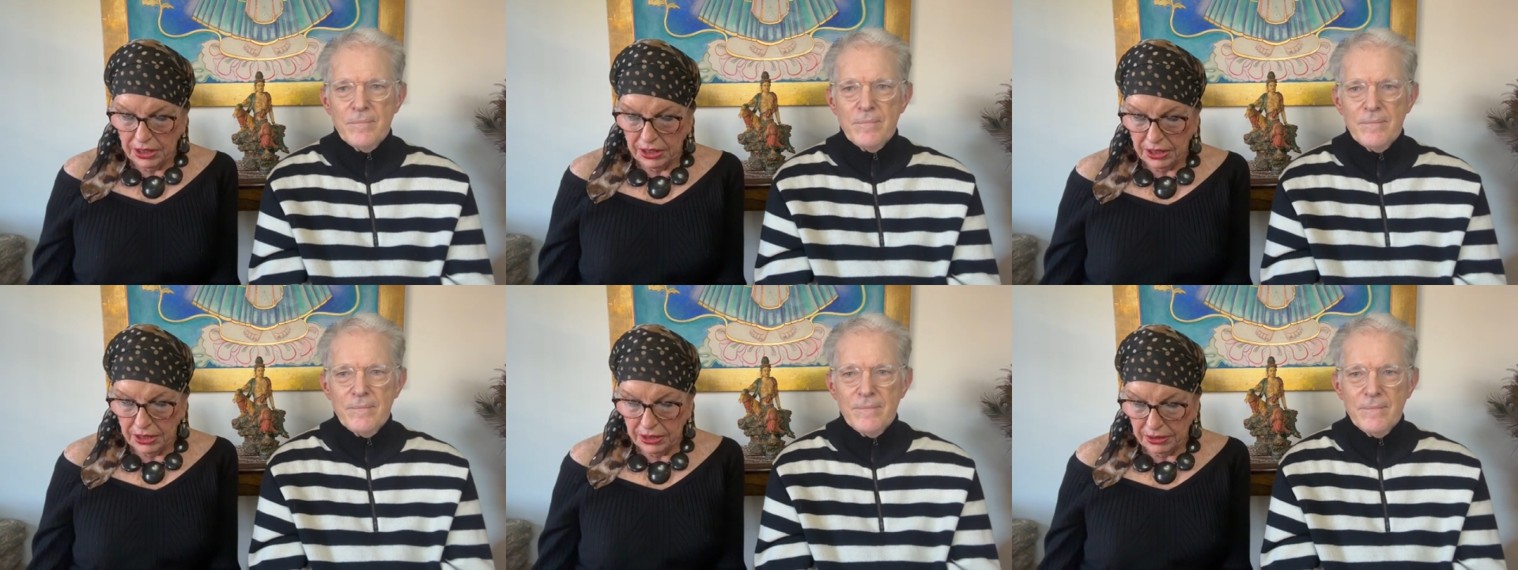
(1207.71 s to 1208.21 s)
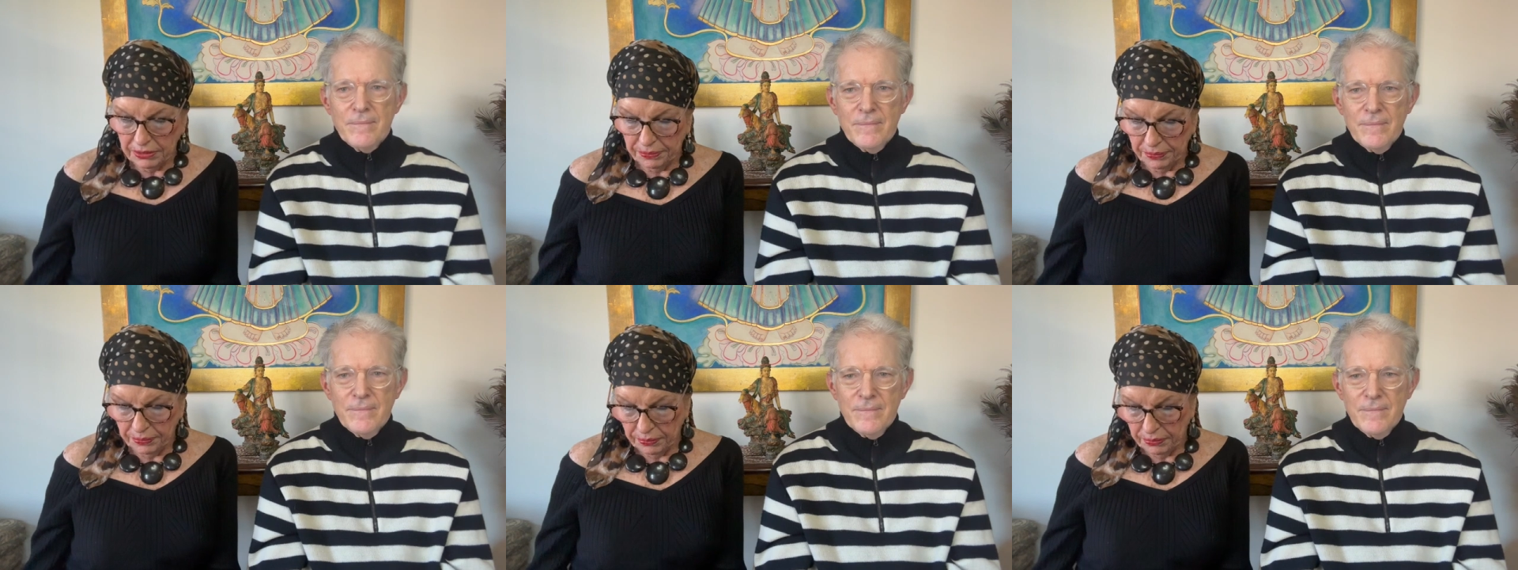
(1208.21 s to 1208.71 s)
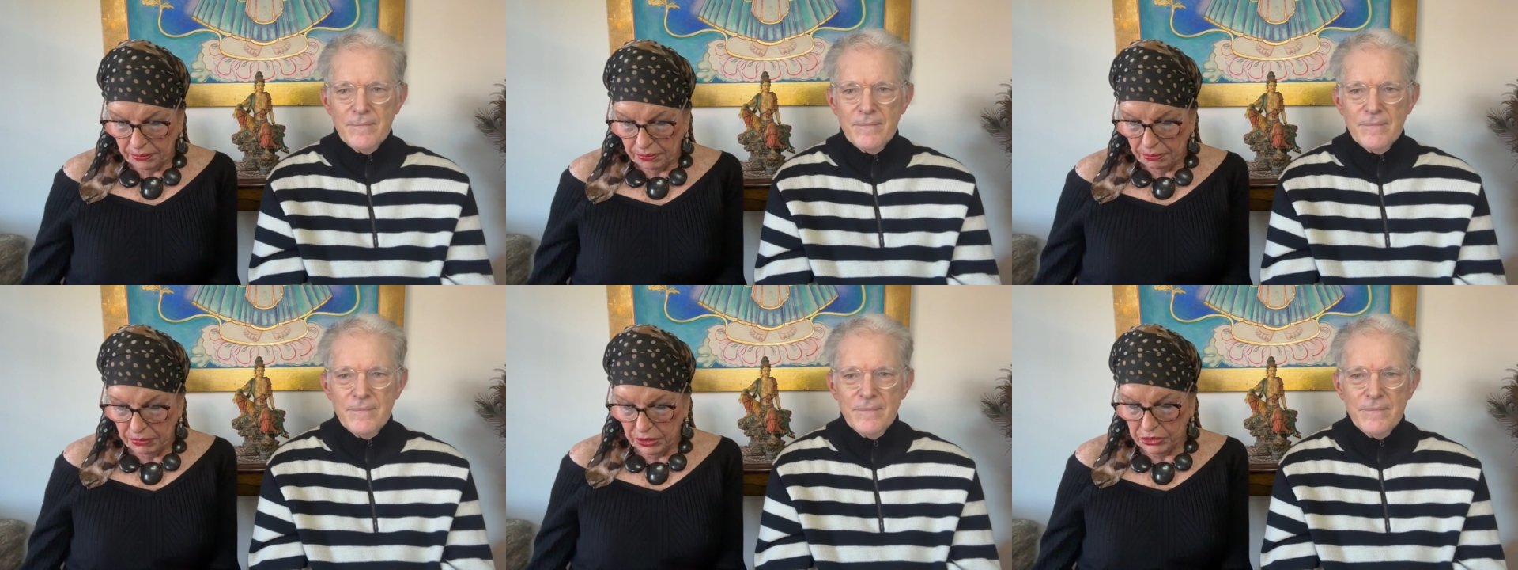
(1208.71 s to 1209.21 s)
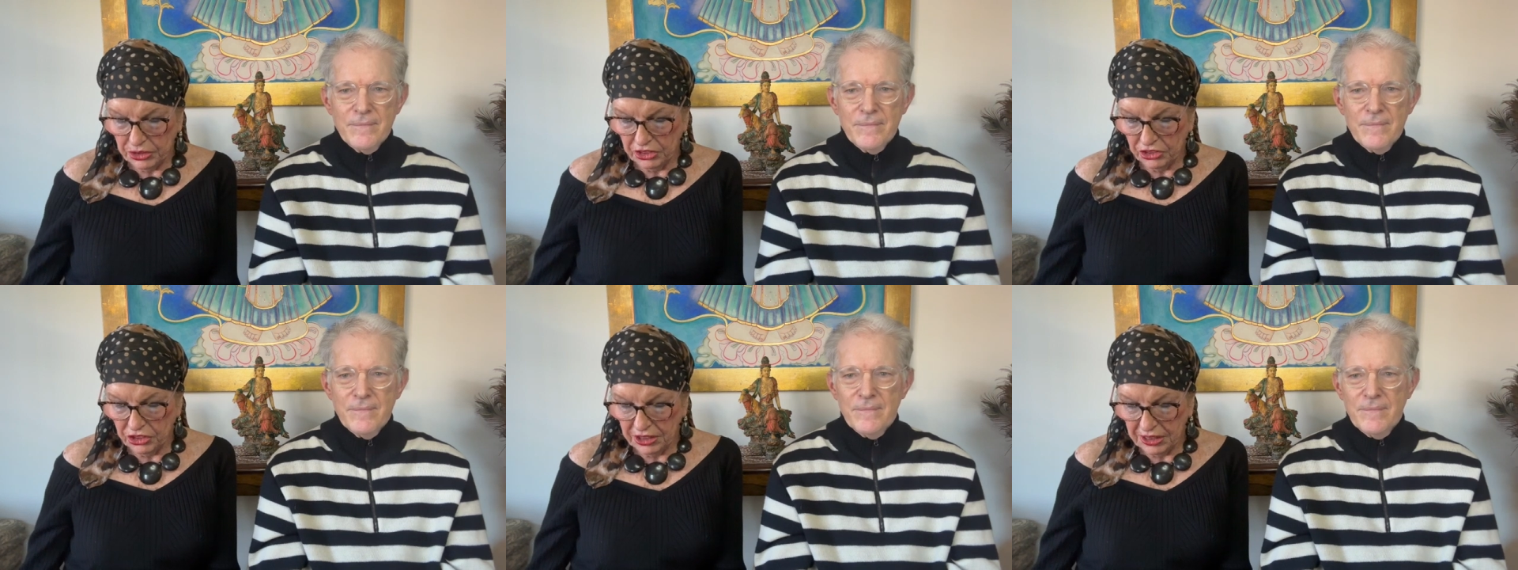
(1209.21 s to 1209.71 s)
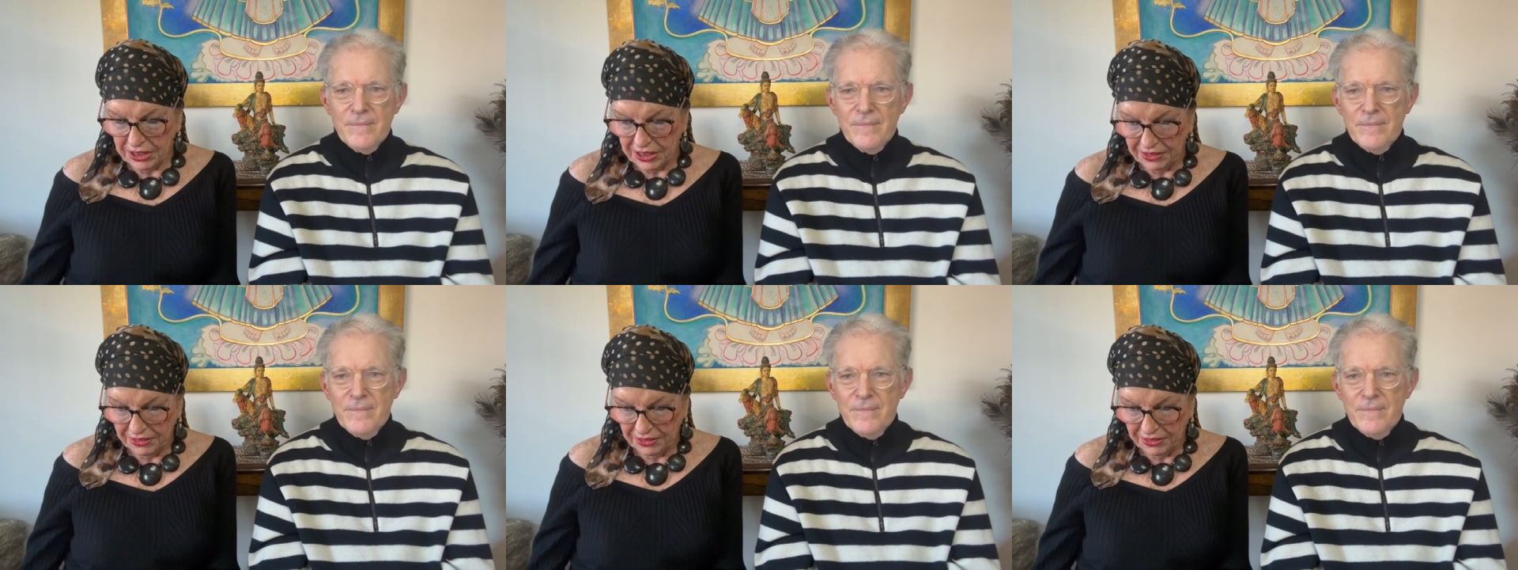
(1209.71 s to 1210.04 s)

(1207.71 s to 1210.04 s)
Speaker 1: uh, um, musicians